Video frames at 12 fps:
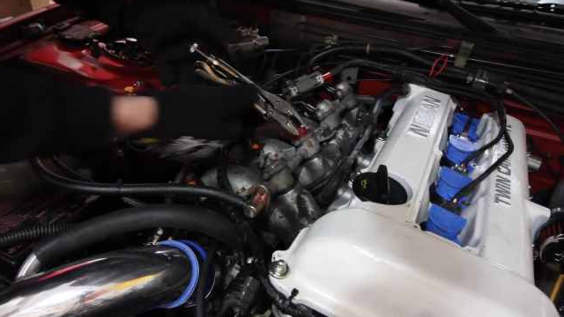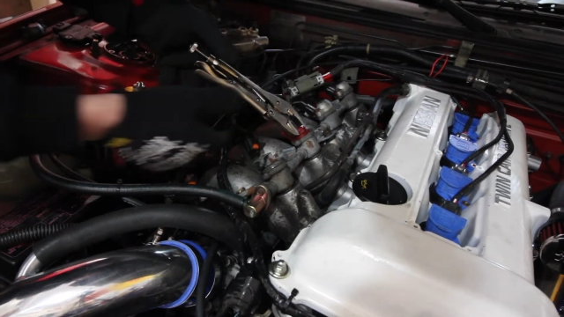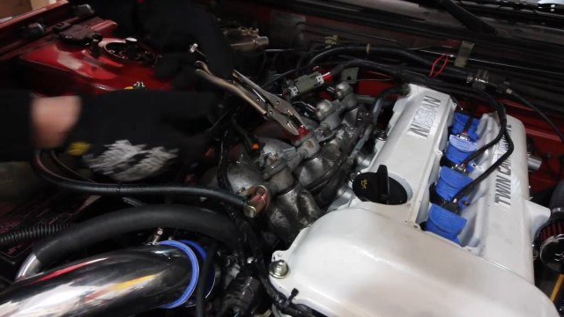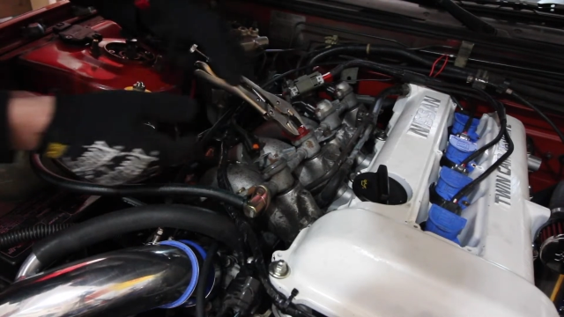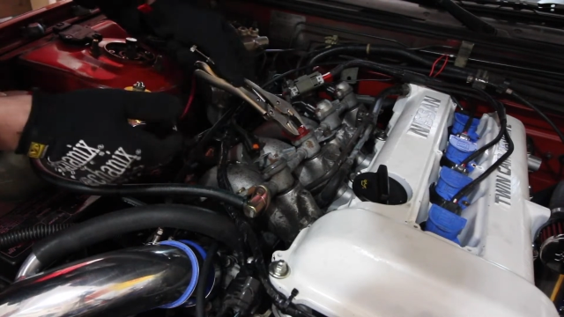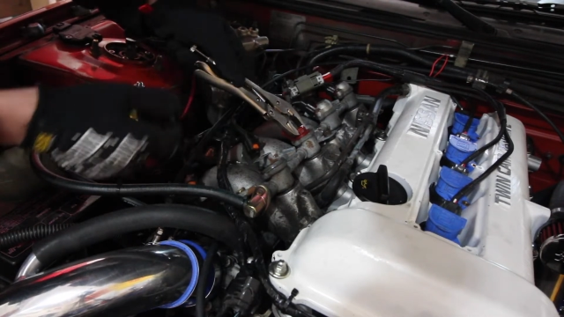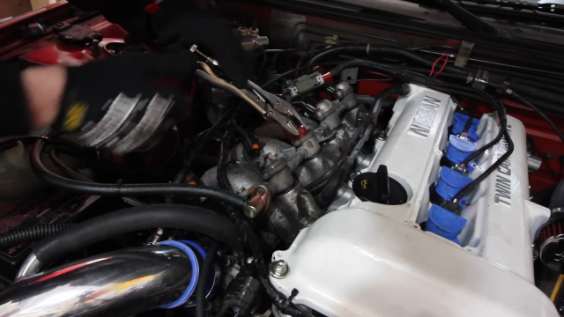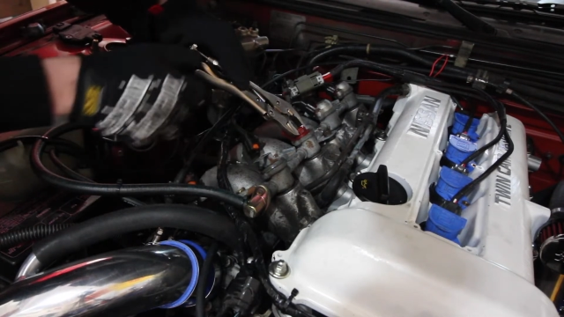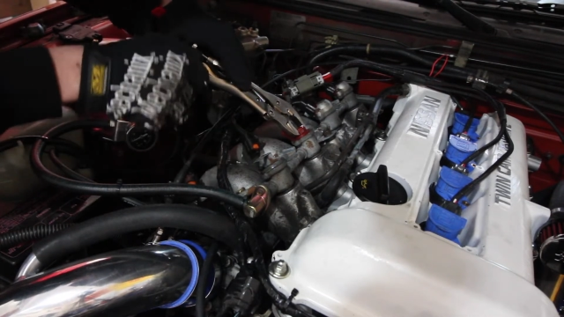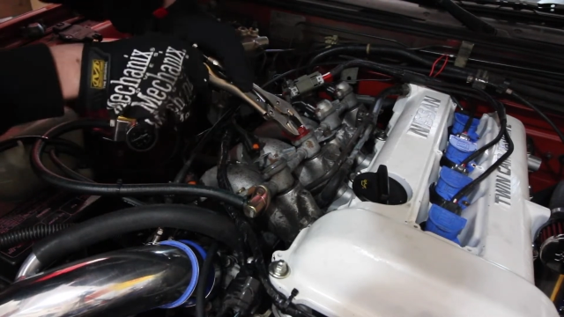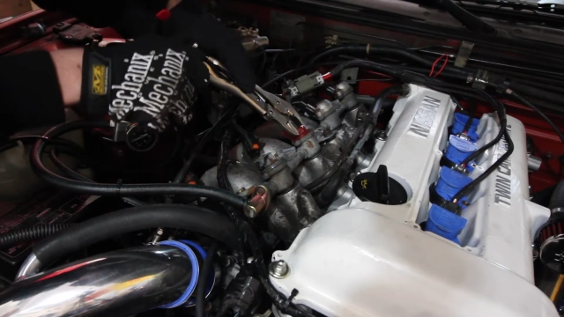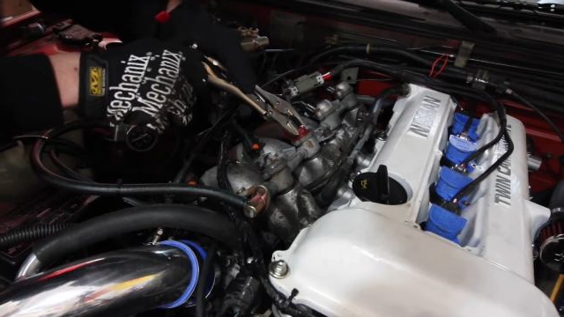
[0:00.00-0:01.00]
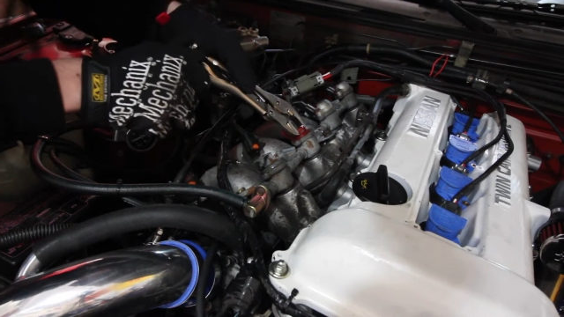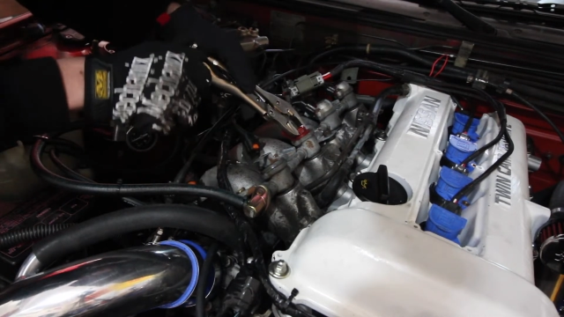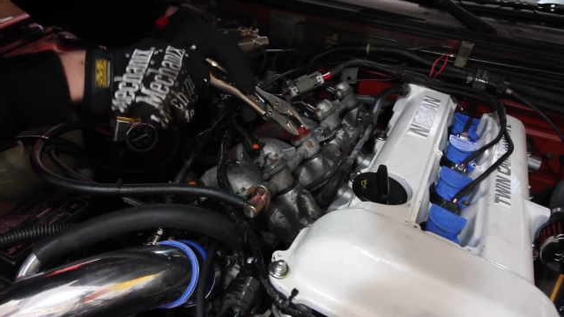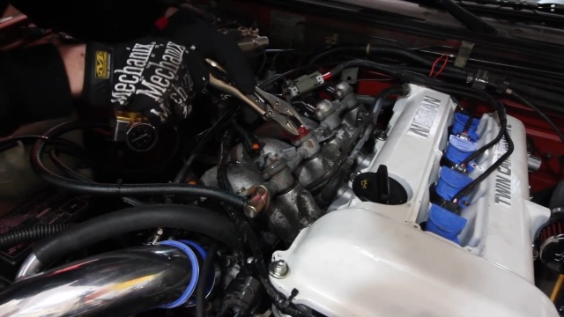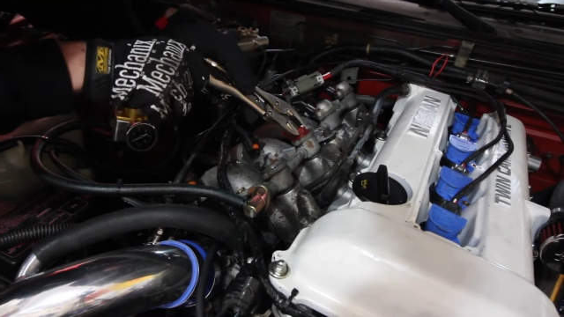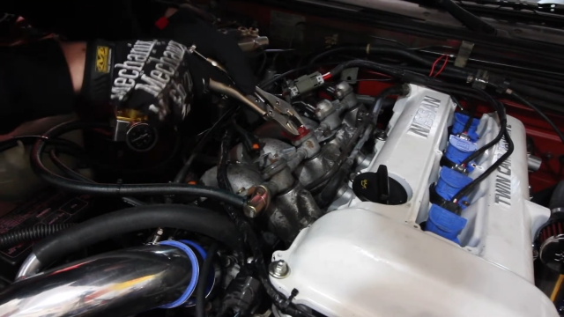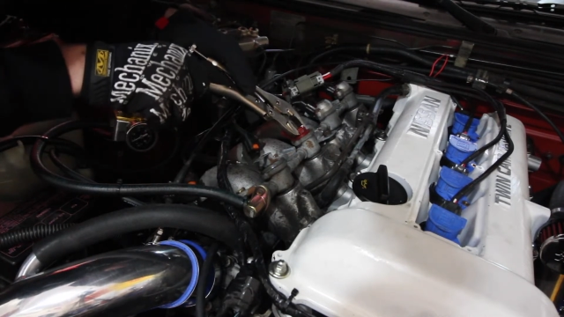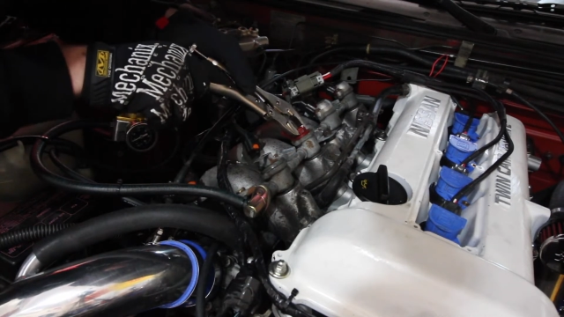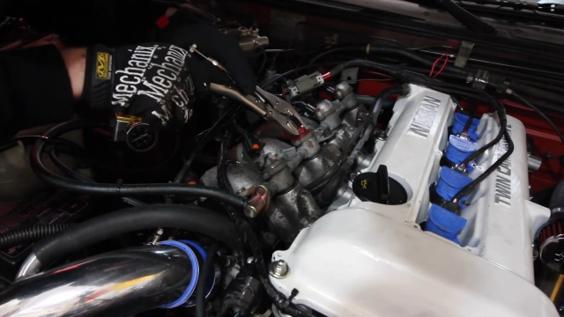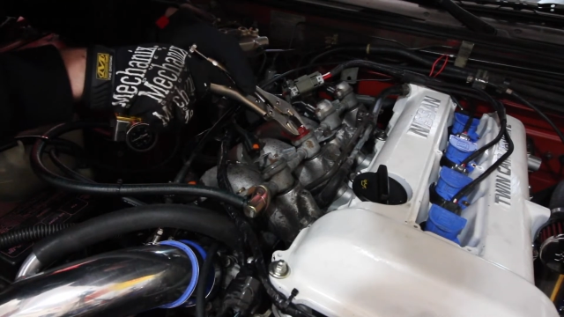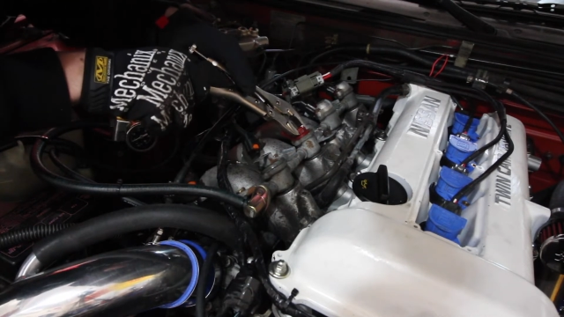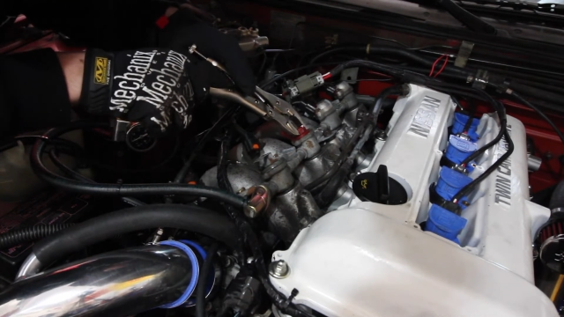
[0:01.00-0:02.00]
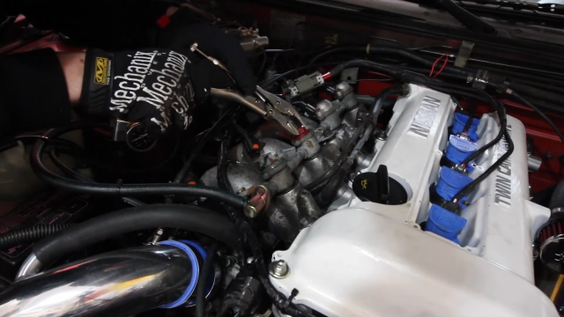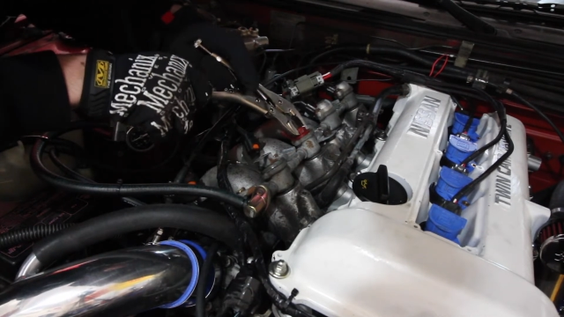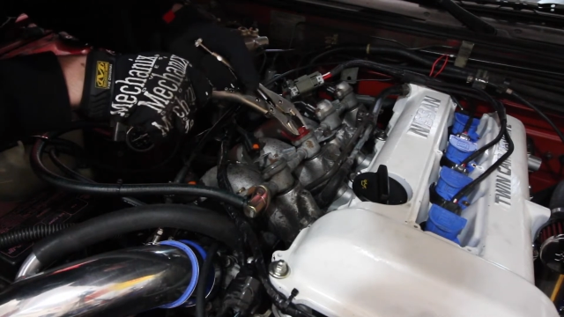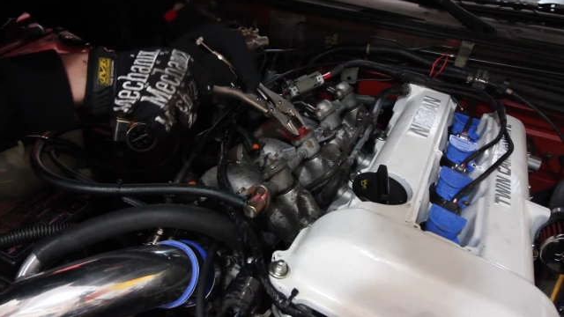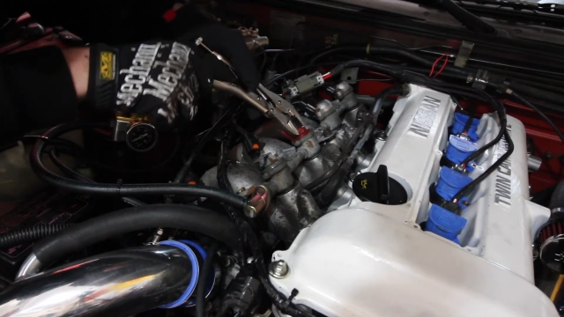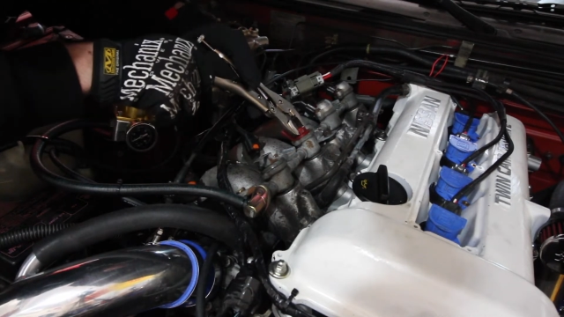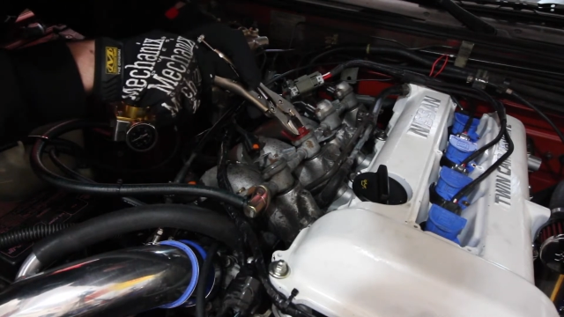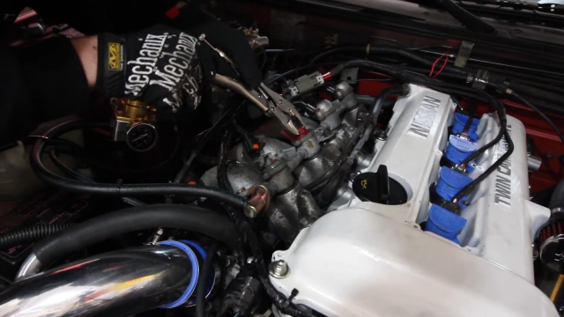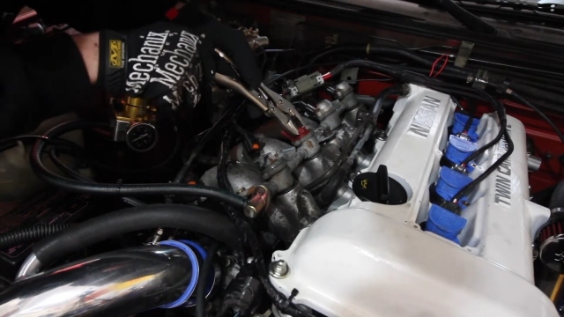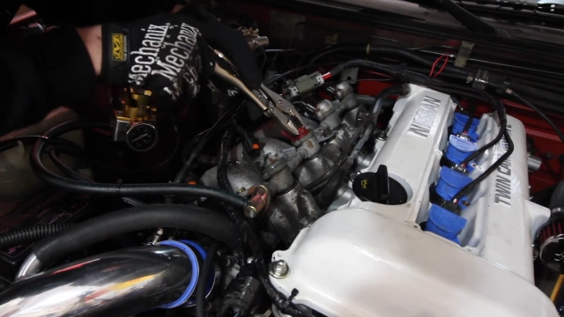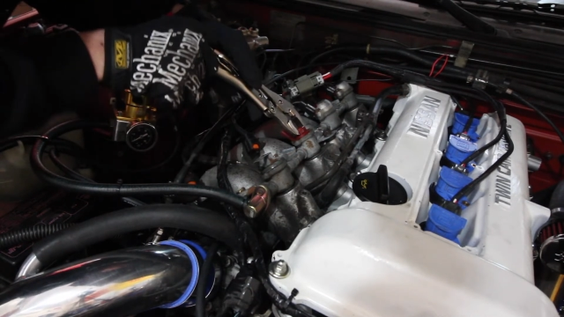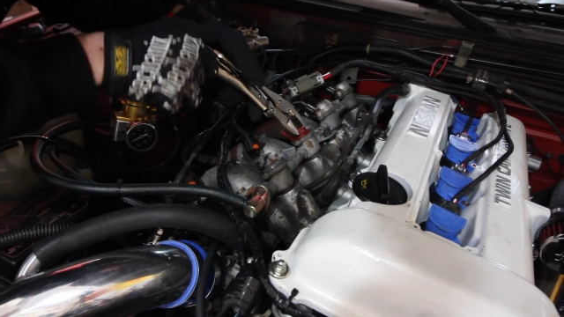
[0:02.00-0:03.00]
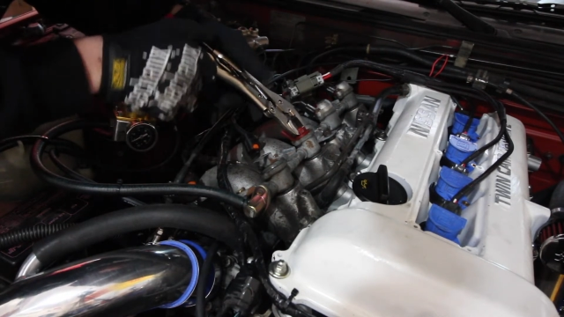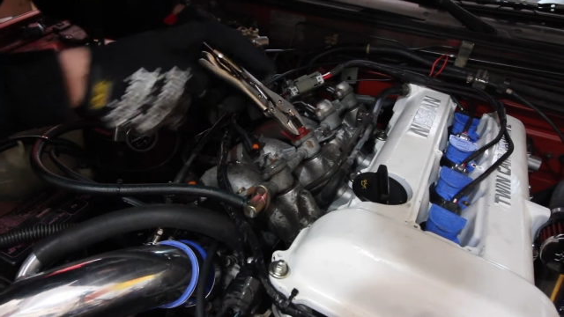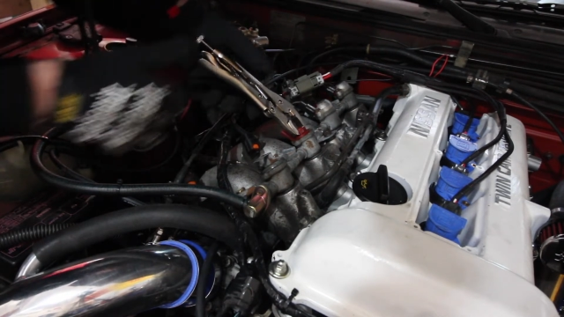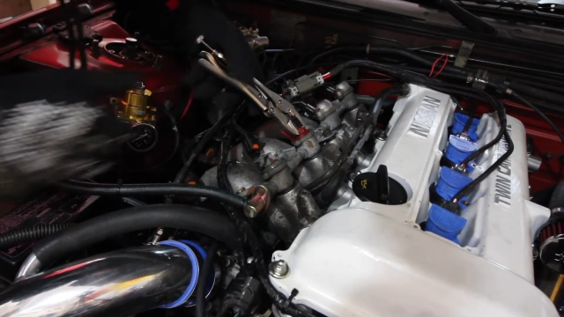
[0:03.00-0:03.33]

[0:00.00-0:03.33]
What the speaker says: No face is visible, so there are no lips to read.